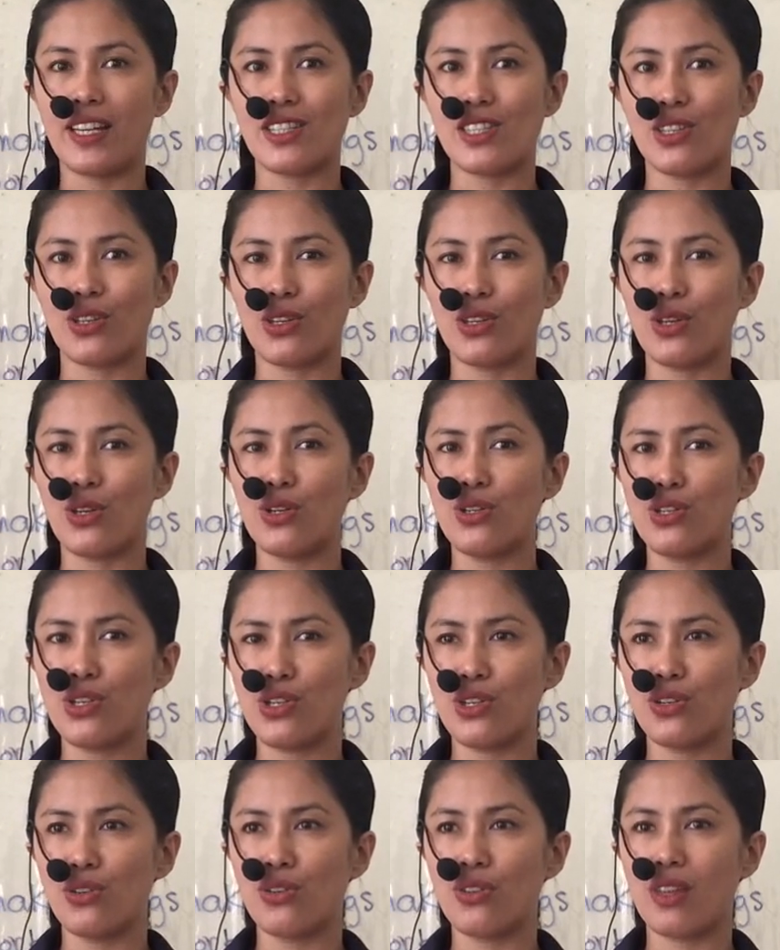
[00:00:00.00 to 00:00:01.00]
So you
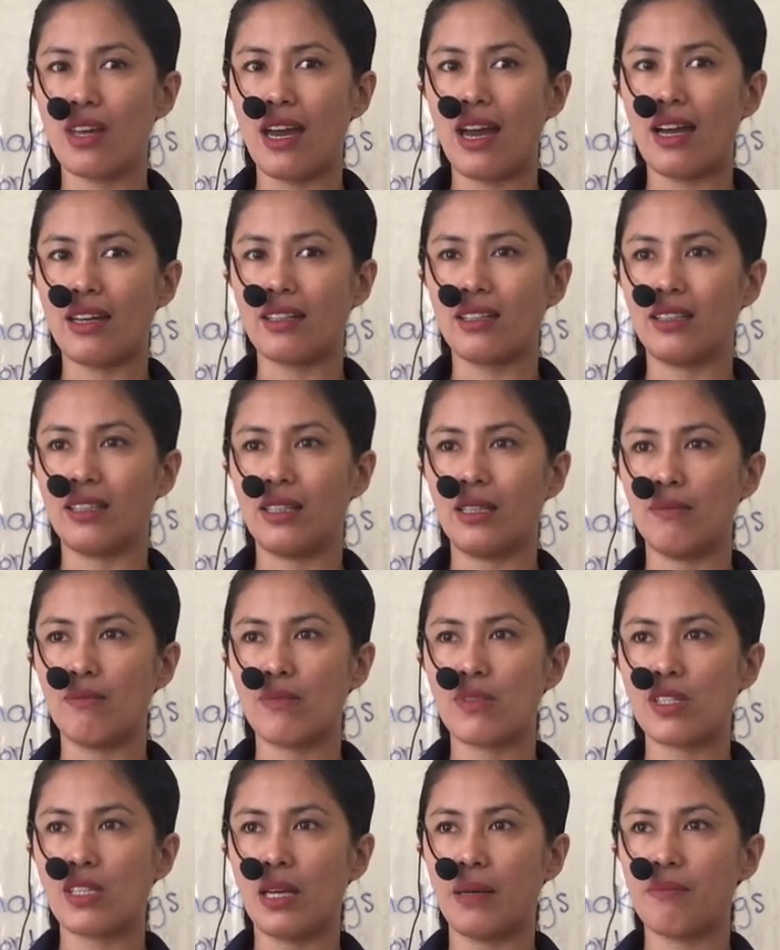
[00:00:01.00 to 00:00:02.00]
knew that um,
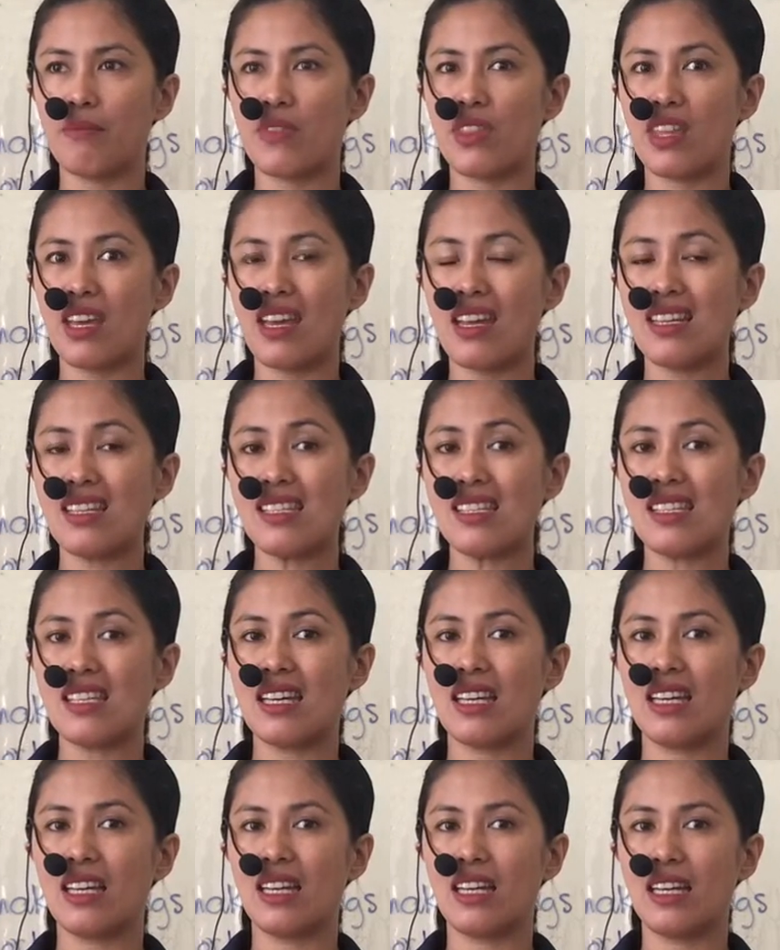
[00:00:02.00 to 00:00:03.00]
some things
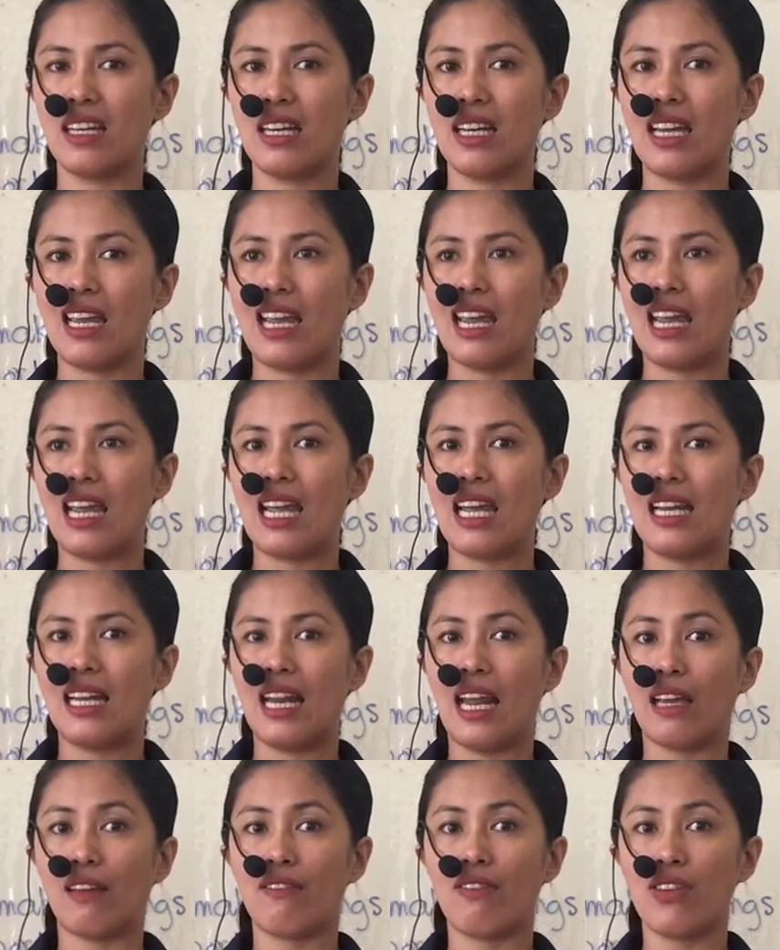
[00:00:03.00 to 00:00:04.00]

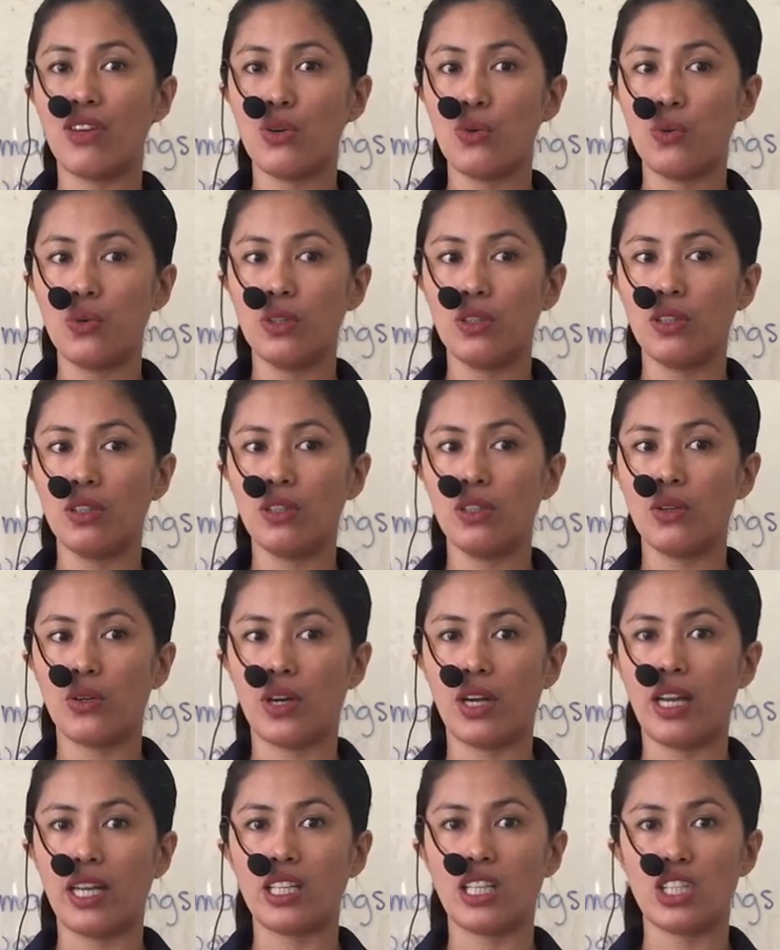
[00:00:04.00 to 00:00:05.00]
like fuel or
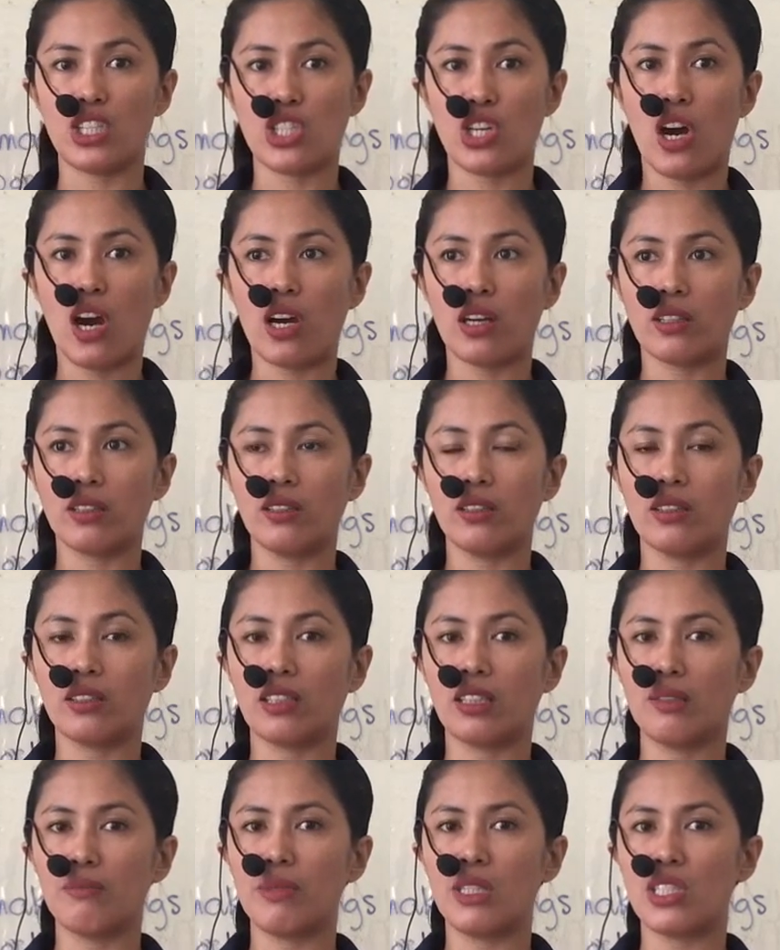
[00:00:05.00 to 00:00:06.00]
like the charcoal
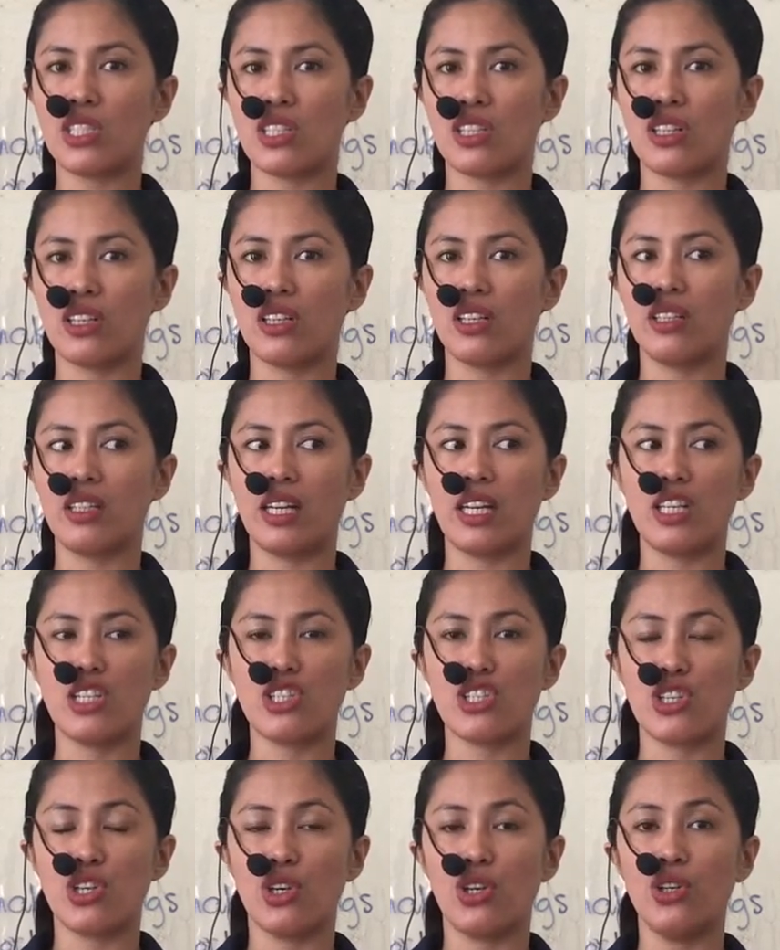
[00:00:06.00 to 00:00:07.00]
can be turned
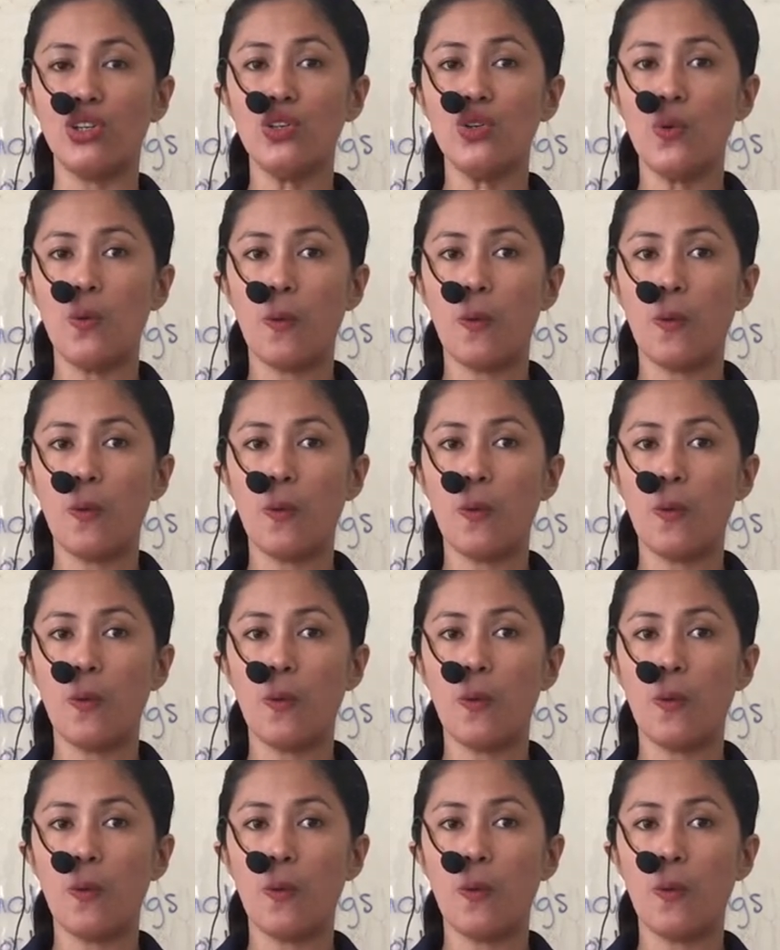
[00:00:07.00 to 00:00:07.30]
into